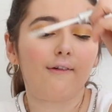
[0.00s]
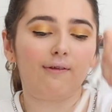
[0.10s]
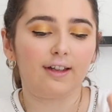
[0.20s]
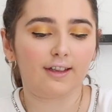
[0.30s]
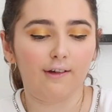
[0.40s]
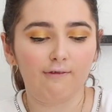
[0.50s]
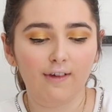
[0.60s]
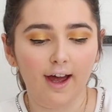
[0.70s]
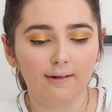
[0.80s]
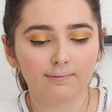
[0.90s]
and then that's it.
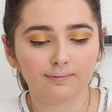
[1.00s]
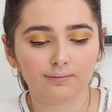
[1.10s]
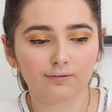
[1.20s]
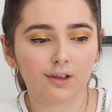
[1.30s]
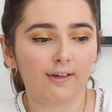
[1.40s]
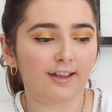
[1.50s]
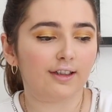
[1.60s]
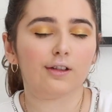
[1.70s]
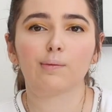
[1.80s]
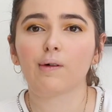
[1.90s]
Then, so that's
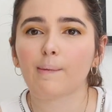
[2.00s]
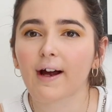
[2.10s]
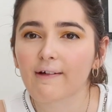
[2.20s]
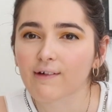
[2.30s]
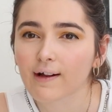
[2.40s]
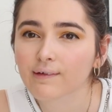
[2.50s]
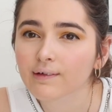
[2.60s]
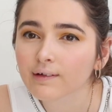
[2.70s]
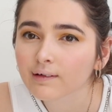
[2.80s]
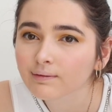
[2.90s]
easy. You put that back in there.
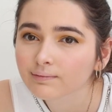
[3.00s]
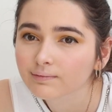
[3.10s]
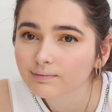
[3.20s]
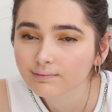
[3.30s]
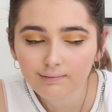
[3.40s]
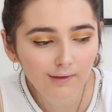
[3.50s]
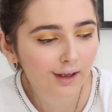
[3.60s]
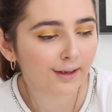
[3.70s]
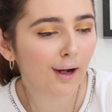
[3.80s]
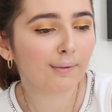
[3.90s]

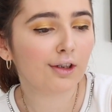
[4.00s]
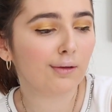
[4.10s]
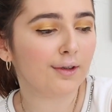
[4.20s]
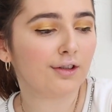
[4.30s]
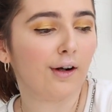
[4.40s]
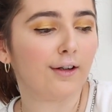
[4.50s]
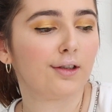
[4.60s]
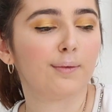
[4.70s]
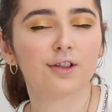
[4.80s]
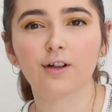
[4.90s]
Now I'm gonna do mascara.
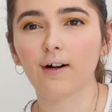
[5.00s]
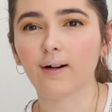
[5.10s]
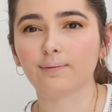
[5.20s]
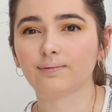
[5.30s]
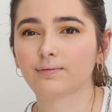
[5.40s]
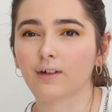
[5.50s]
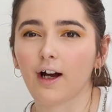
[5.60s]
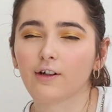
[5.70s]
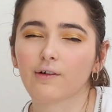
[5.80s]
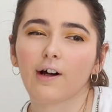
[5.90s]
So mascara,
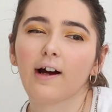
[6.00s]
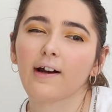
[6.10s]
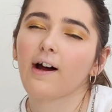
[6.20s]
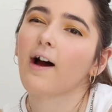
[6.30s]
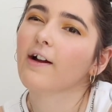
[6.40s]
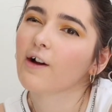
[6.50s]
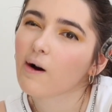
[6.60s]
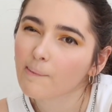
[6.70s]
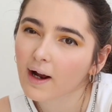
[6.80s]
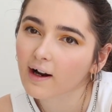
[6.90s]
I
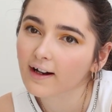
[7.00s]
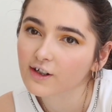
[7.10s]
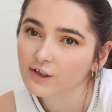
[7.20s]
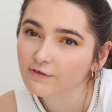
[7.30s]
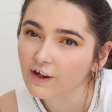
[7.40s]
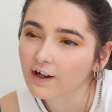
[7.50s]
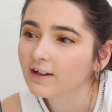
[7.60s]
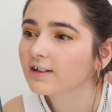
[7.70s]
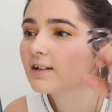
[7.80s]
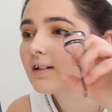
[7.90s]
curl my eyelashes
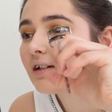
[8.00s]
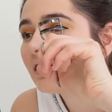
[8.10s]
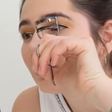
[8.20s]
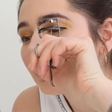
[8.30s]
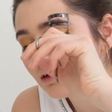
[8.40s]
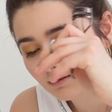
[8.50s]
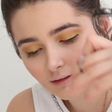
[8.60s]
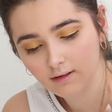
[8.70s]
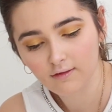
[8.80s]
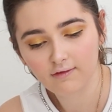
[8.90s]
first.
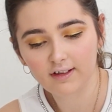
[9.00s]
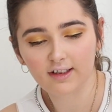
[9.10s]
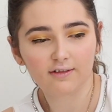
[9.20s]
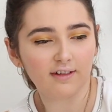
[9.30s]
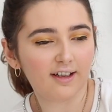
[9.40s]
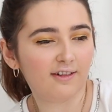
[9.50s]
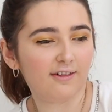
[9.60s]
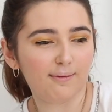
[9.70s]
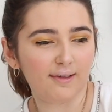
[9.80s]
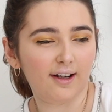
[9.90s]
This is really
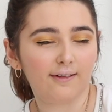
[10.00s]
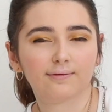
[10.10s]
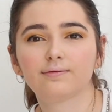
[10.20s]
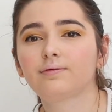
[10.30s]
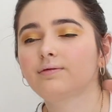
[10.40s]
annoying now.